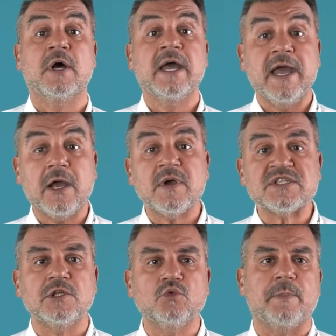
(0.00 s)
And these
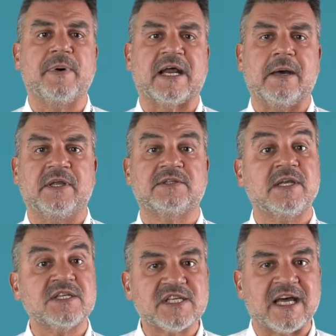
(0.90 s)
2 parameters will
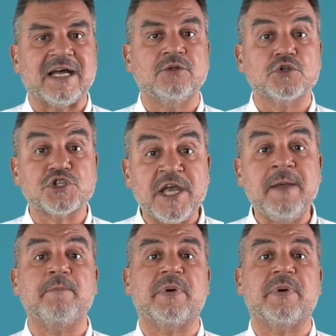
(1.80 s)
always be related.